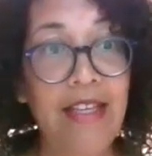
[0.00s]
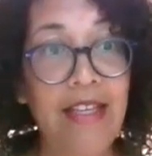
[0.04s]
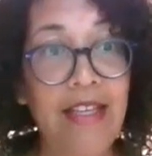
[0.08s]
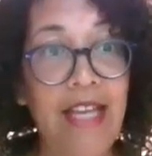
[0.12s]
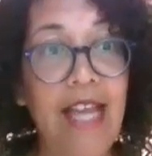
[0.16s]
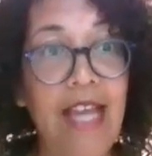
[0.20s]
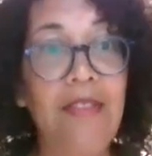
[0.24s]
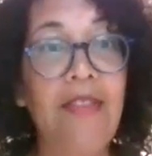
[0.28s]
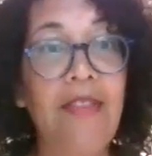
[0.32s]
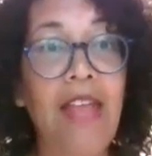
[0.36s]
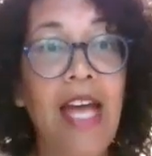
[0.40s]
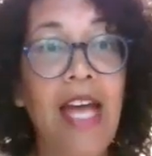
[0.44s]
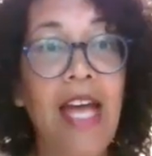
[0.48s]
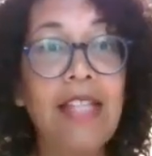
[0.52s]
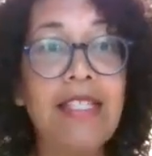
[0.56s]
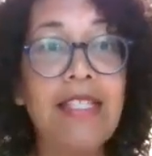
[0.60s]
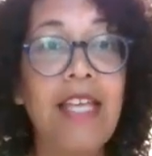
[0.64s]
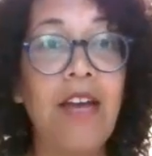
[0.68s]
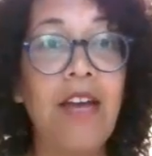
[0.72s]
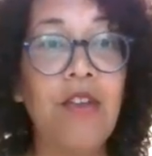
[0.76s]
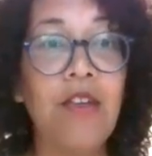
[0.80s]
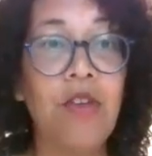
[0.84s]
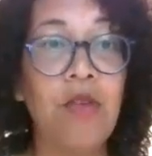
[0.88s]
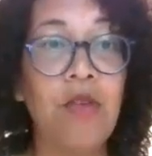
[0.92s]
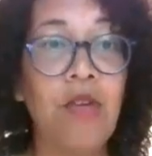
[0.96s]
and that's
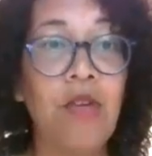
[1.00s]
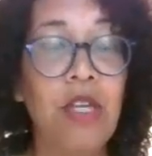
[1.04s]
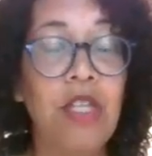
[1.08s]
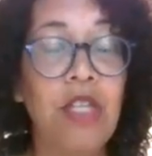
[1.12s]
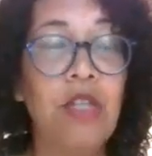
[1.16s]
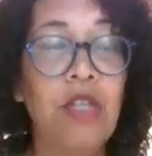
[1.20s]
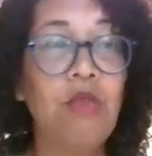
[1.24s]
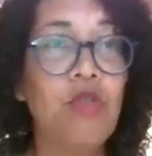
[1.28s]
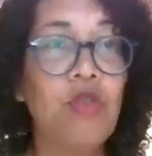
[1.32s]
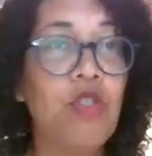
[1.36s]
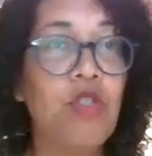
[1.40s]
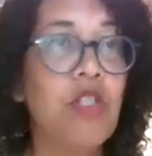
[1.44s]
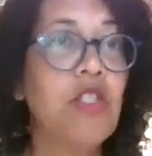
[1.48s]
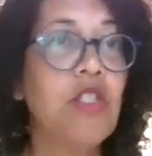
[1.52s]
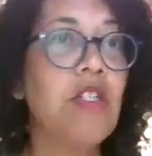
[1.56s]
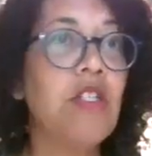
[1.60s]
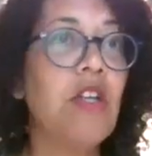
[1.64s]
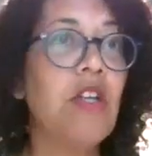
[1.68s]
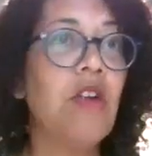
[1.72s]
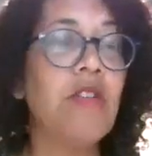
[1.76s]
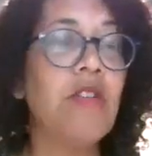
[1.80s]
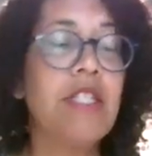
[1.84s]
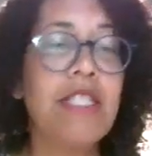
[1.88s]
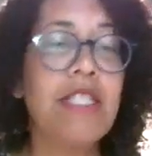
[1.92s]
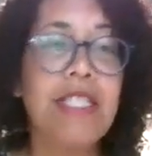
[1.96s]
how you just
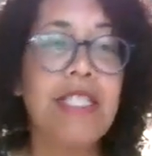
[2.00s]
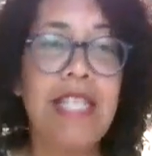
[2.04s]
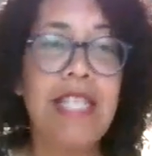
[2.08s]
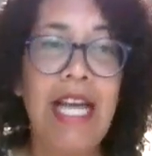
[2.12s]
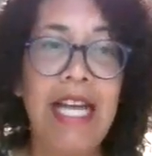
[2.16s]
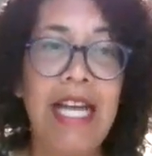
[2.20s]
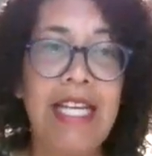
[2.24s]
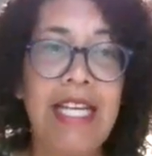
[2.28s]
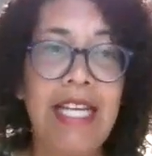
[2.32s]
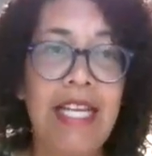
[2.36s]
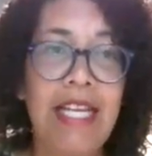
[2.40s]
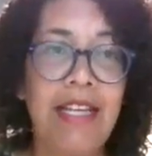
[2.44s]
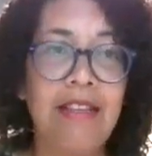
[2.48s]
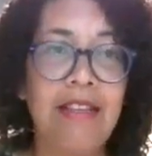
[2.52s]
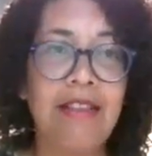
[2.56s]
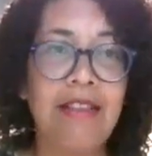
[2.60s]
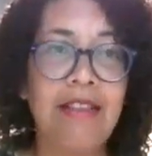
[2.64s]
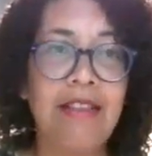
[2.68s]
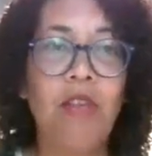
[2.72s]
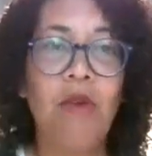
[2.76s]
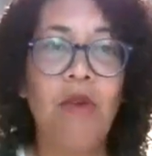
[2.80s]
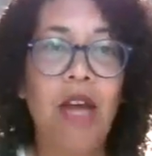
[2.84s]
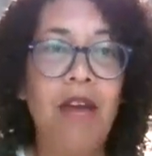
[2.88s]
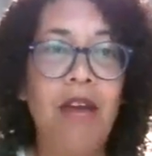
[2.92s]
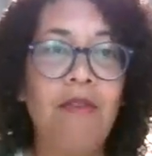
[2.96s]
are deciding that
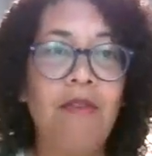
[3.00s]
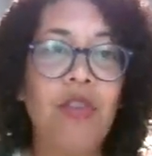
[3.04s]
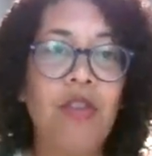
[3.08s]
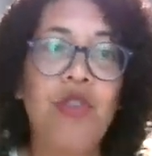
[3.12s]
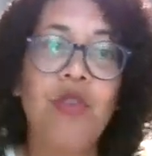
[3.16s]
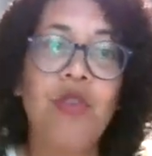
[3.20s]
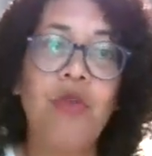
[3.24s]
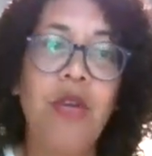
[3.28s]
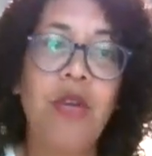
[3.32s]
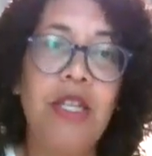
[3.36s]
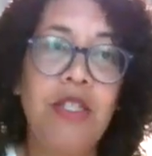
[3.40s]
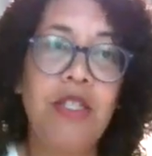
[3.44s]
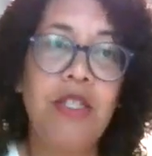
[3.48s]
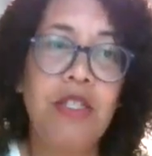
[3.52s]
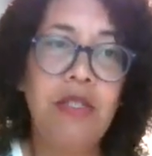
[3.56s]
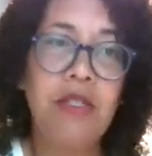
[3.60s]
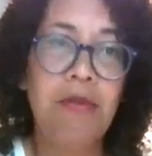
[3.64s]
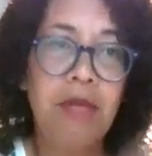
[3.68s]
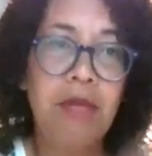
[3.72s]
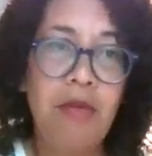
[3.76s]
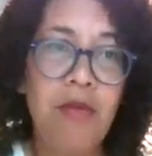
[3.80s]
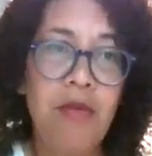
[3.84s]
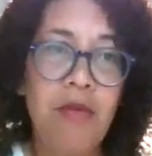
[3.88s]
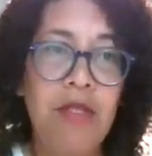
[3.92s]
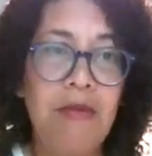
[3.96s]
you have a choice to
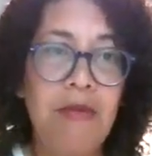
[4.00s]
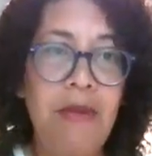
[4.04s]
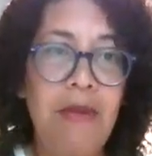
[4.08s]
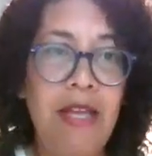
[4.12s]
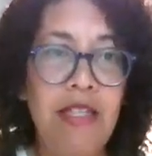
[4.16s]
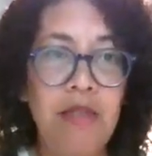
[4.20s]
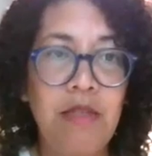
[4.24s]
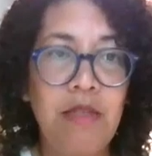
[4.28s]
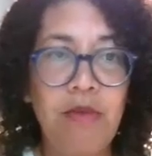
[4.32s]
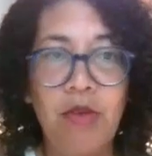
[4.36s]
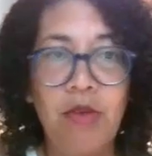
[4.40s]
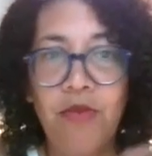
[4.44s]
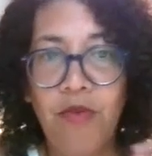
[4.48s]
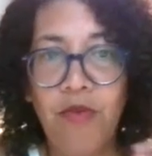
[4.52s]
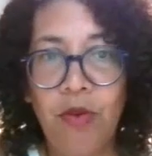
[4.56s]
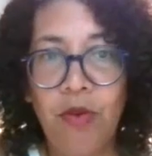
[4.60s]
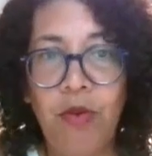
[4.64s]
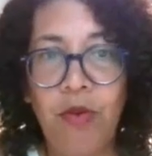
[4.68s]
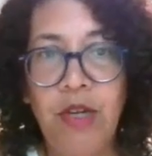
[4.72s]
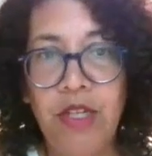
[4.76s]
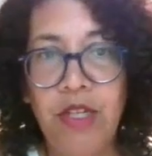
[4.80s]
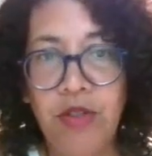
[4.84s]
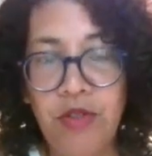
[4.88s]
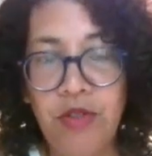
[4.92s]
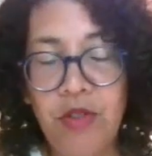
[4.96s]
be responsible for
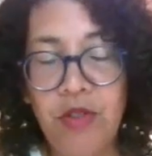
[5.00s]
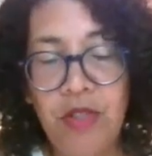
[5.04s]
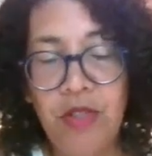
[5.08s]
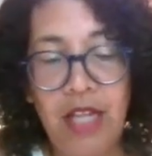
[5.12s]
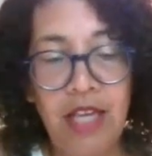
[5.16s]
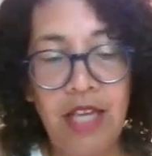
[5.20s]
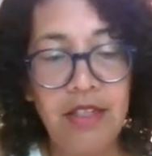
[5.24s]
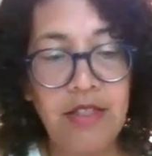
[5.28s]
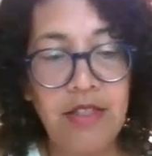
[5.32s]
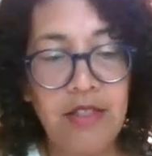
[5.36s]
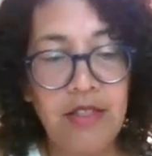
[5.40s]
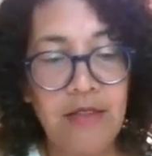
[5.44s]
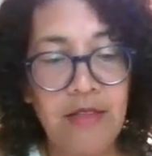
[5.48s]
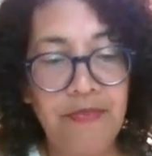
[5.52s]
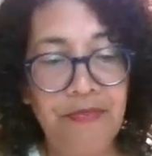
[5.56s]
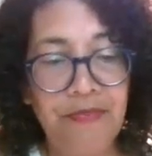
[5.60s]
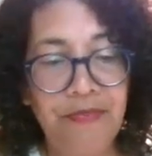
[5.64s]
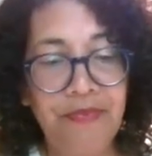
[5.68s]
what you do next.